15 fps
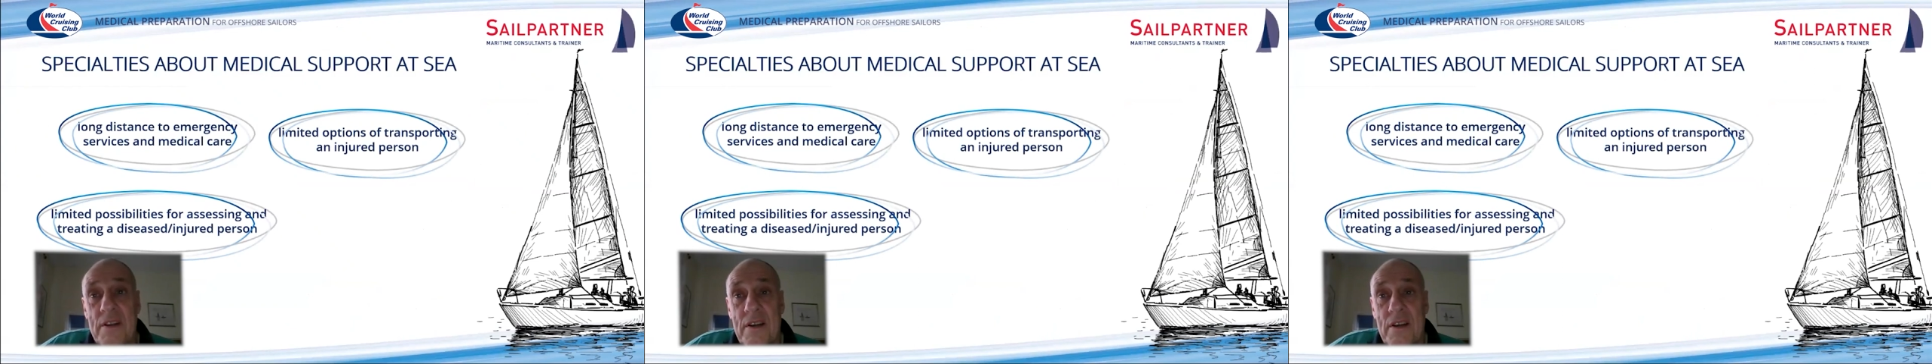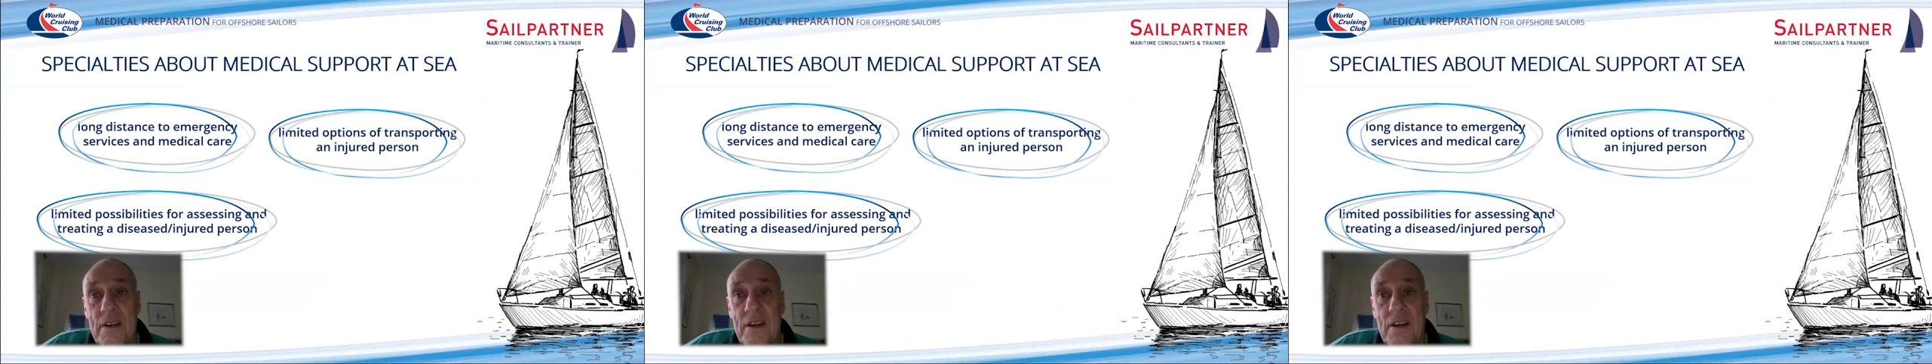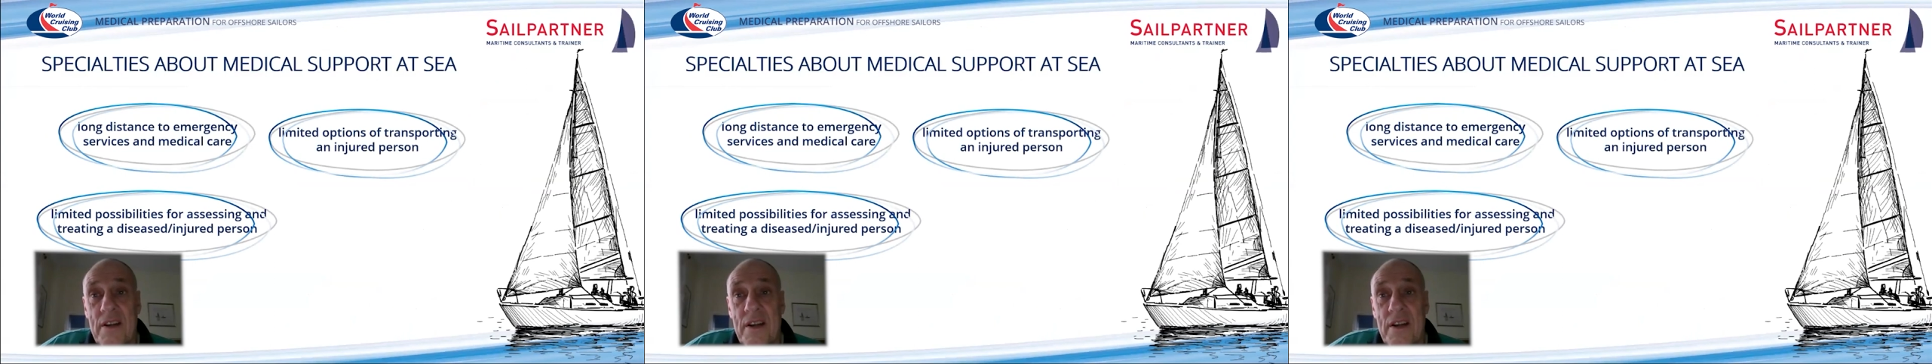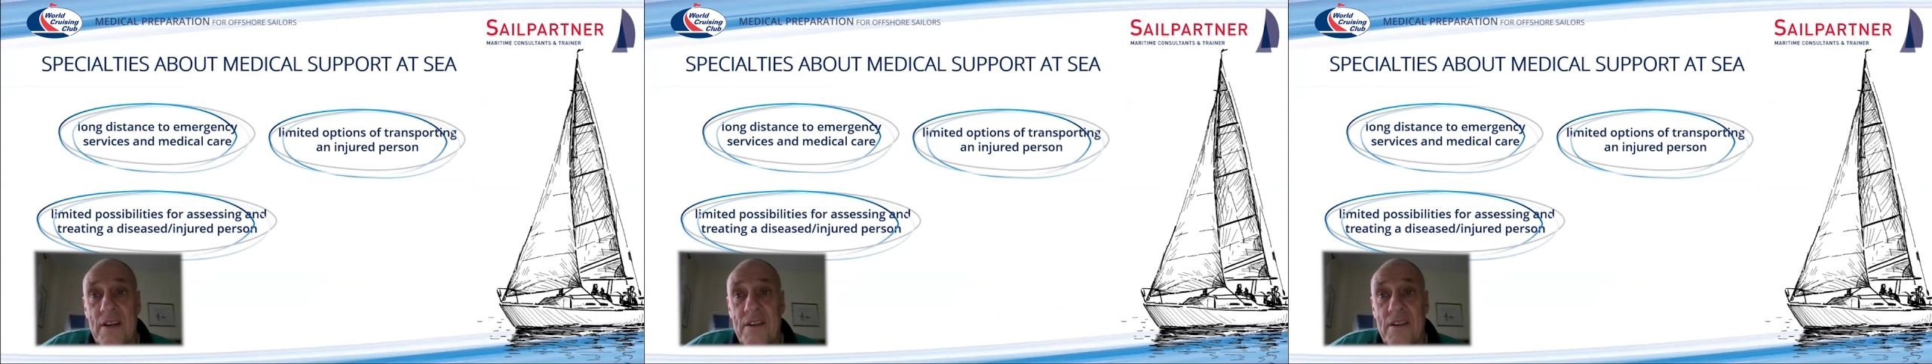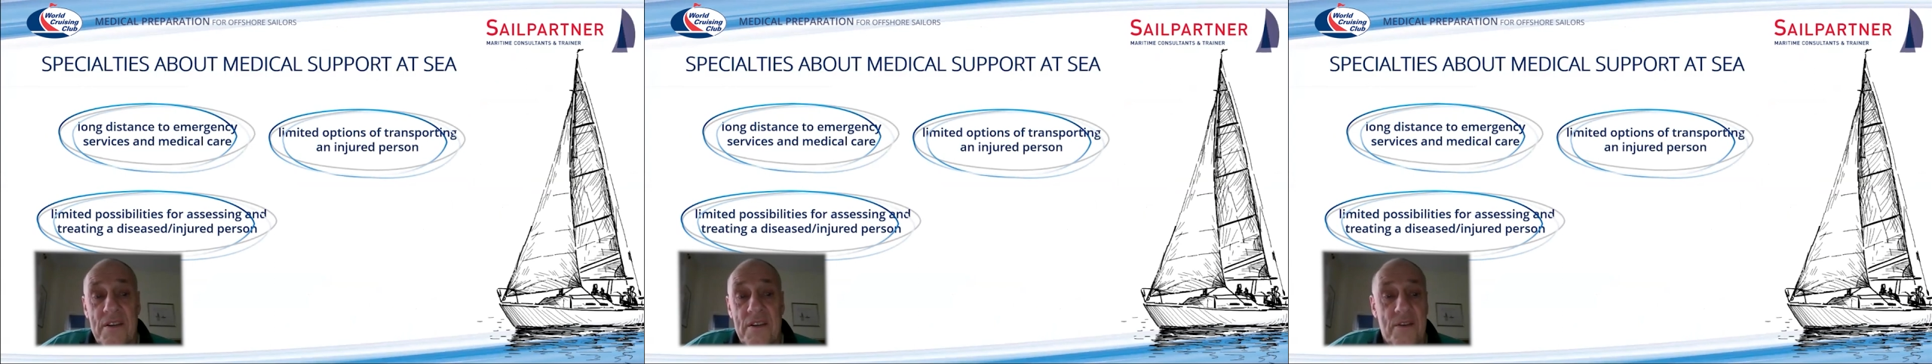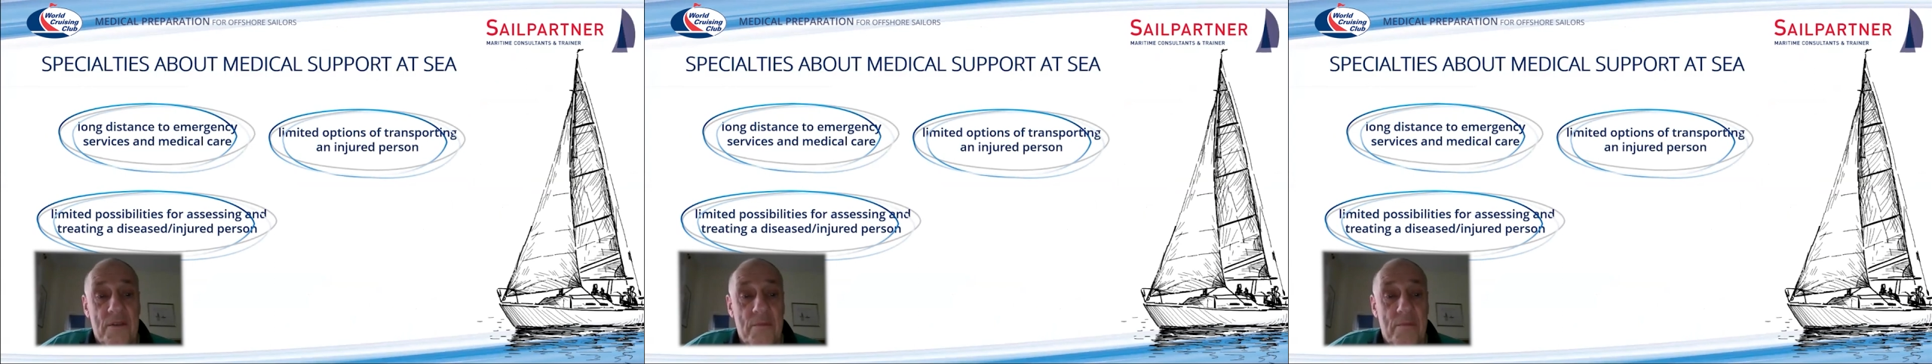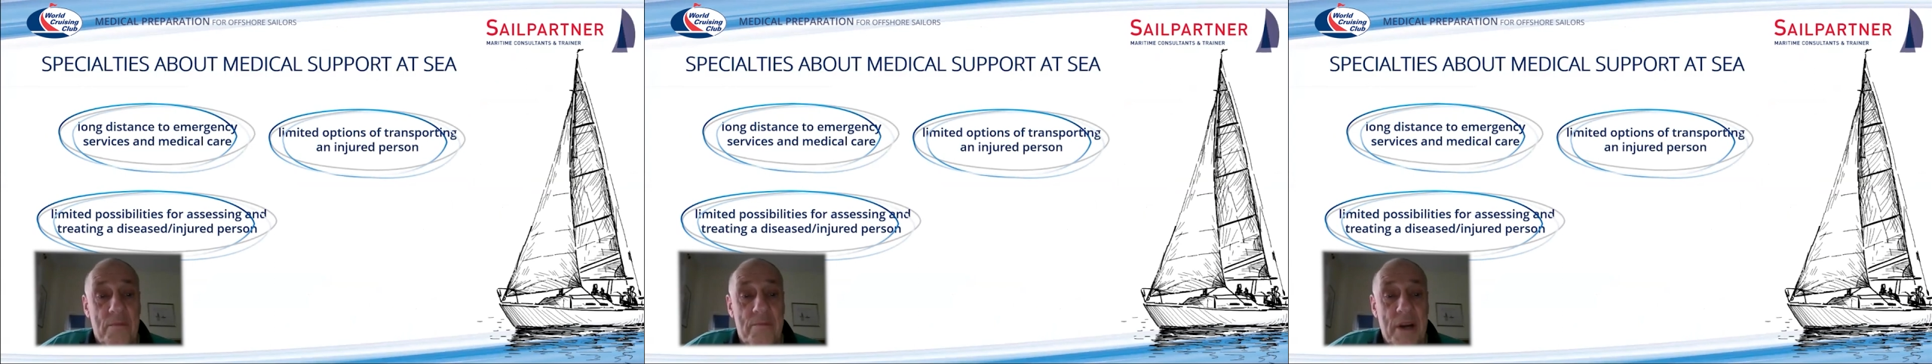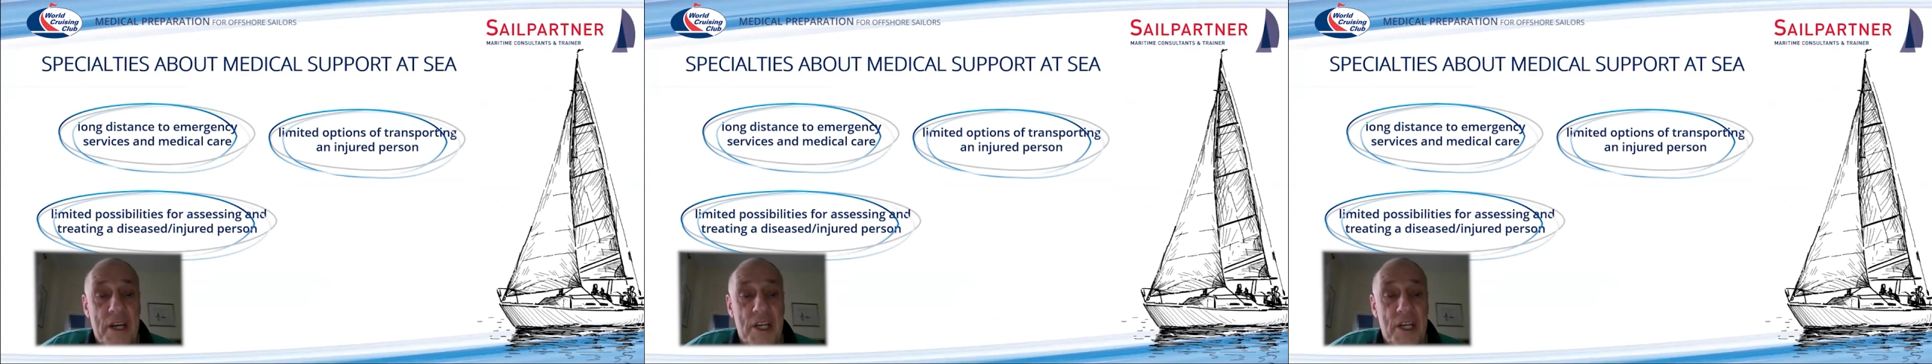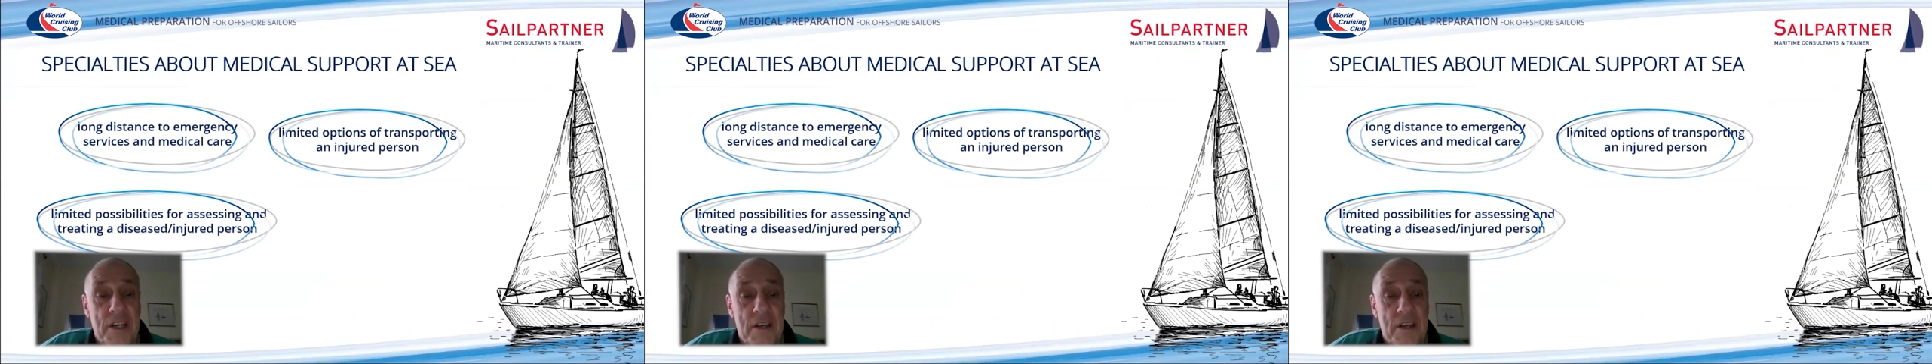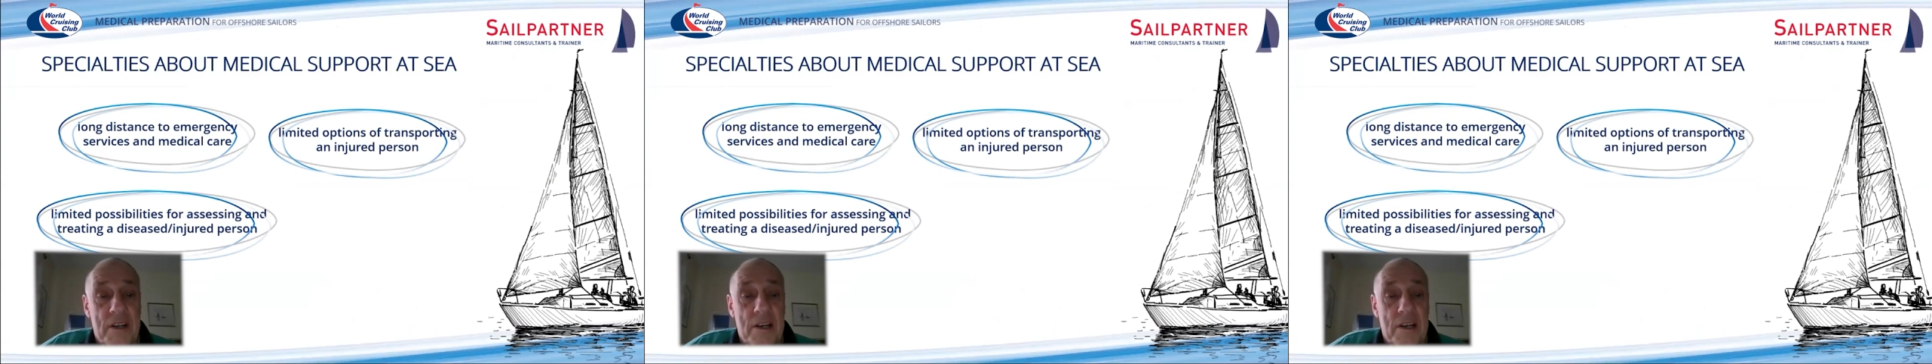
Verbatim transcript: and access to patient